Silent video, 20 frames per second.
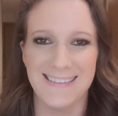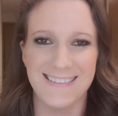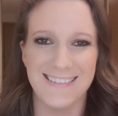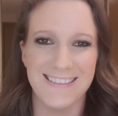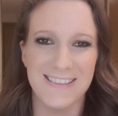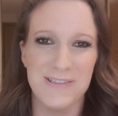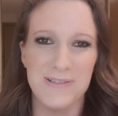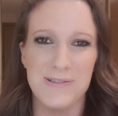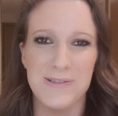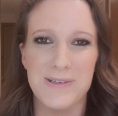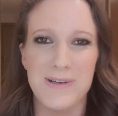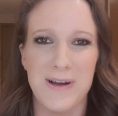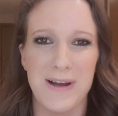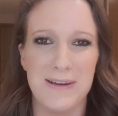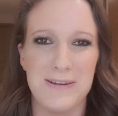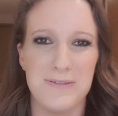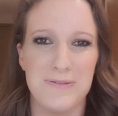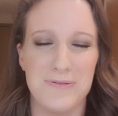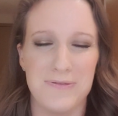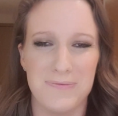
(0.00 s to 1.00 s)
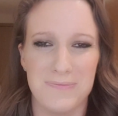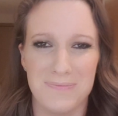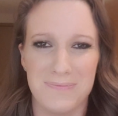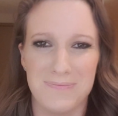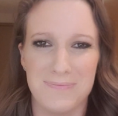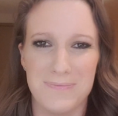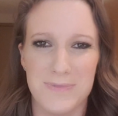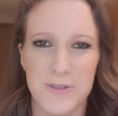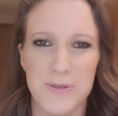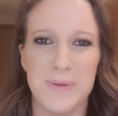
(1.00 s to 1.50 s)
you're kind of
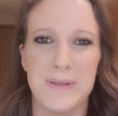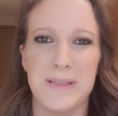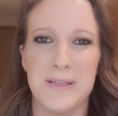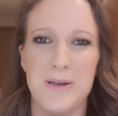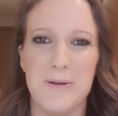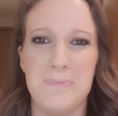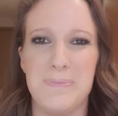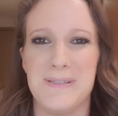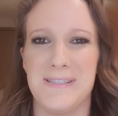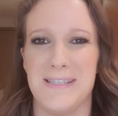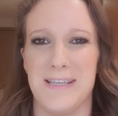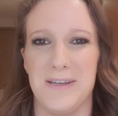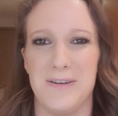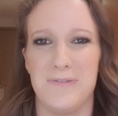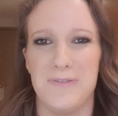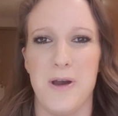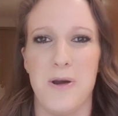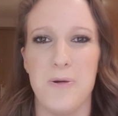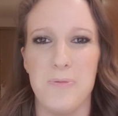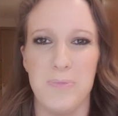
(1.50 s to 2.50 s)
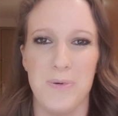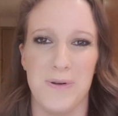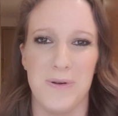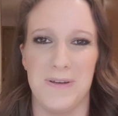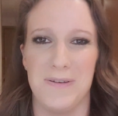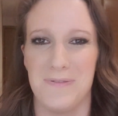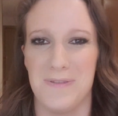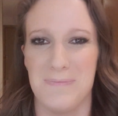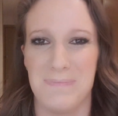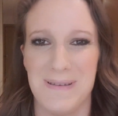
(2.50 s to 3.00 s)
doing the opposite of the whole point
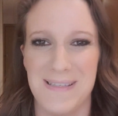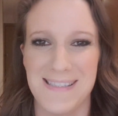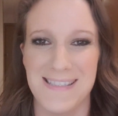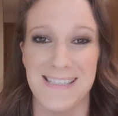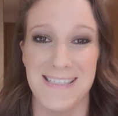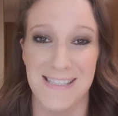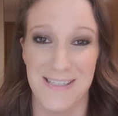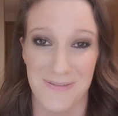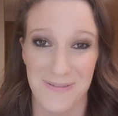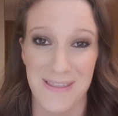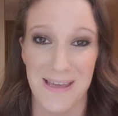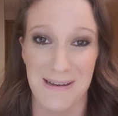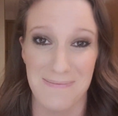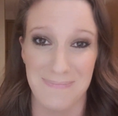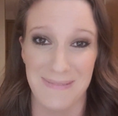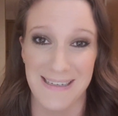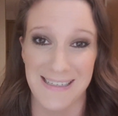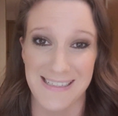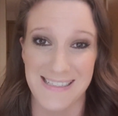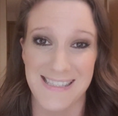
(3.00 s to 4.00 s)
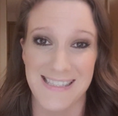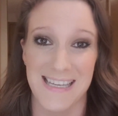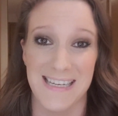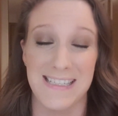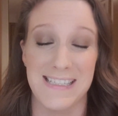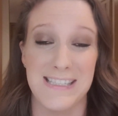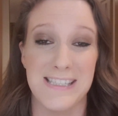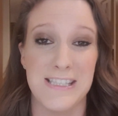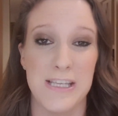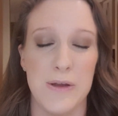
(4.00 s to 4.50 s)
of the business, if that makes
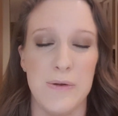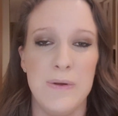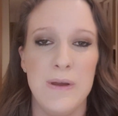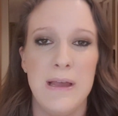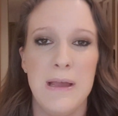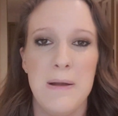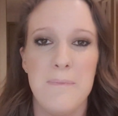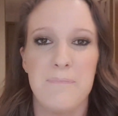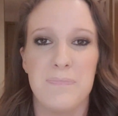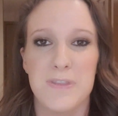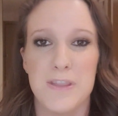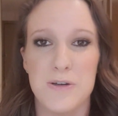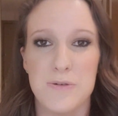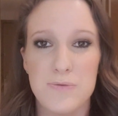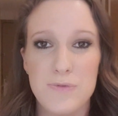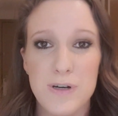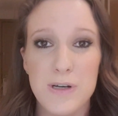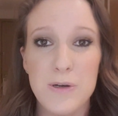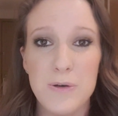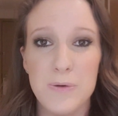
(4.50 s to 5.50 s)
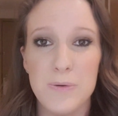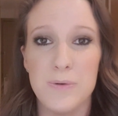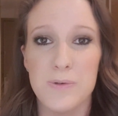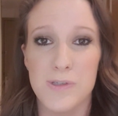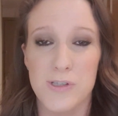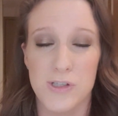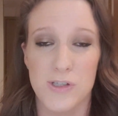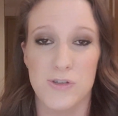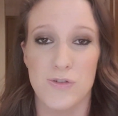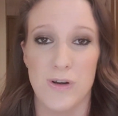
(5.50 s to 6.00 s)
sense. So the real
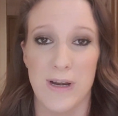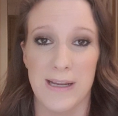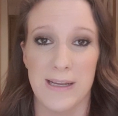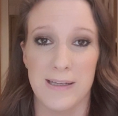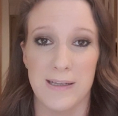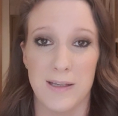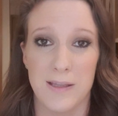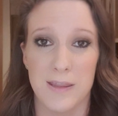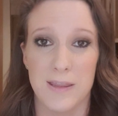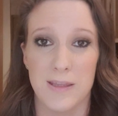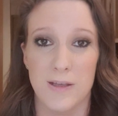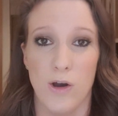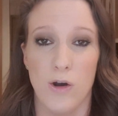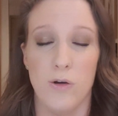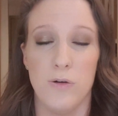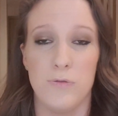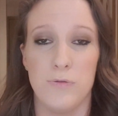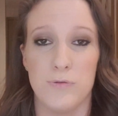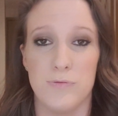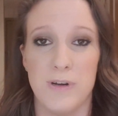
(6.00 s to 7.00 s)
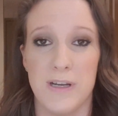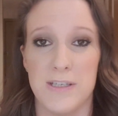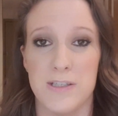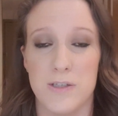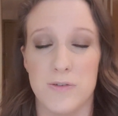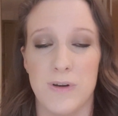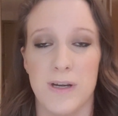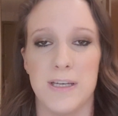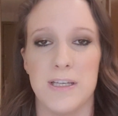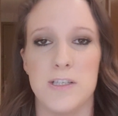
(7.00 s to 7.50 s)
strength of rent to
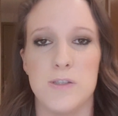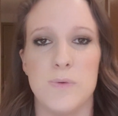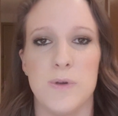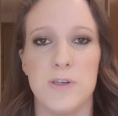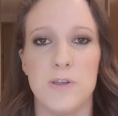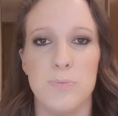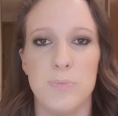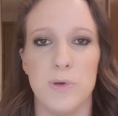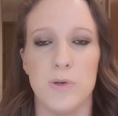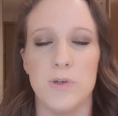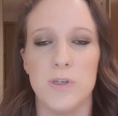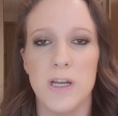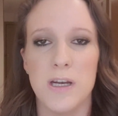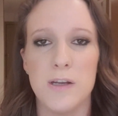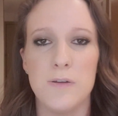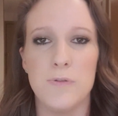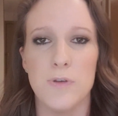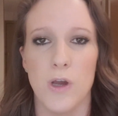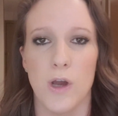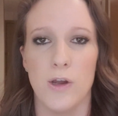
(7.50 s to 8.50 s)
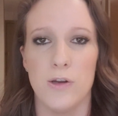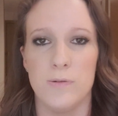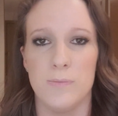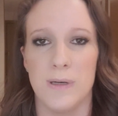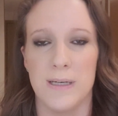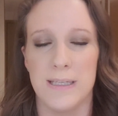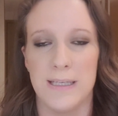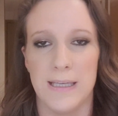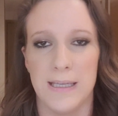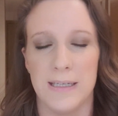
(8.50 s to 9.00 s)
rent is when you put none of your own
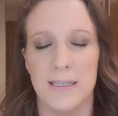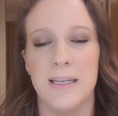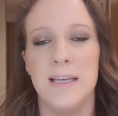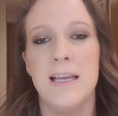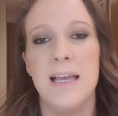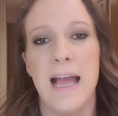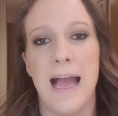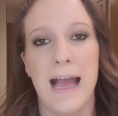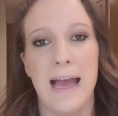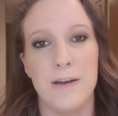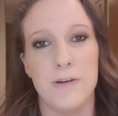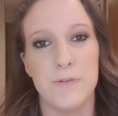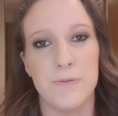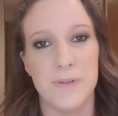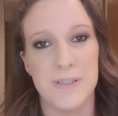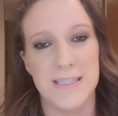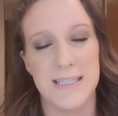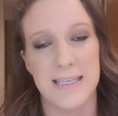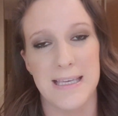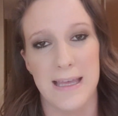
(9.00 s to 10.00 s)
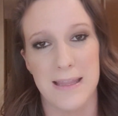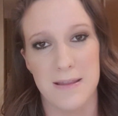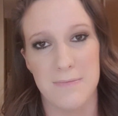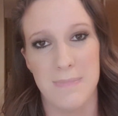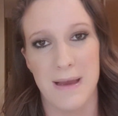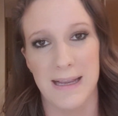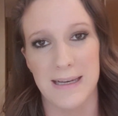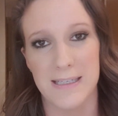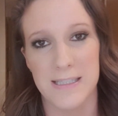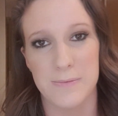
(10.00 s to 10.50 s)
money in and obviously get the
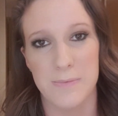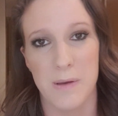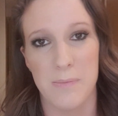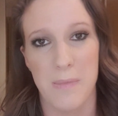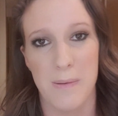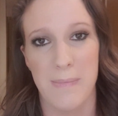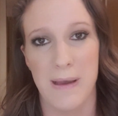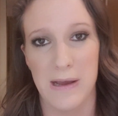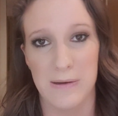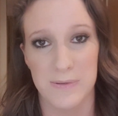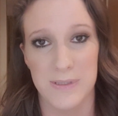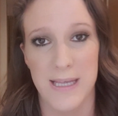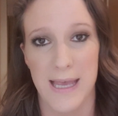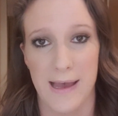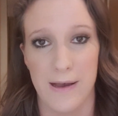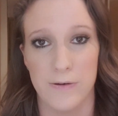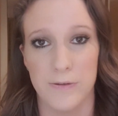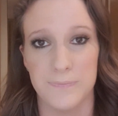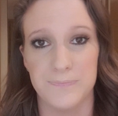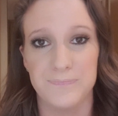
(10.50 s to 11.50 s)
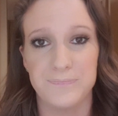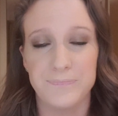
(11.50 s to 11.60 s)
maximum amount out.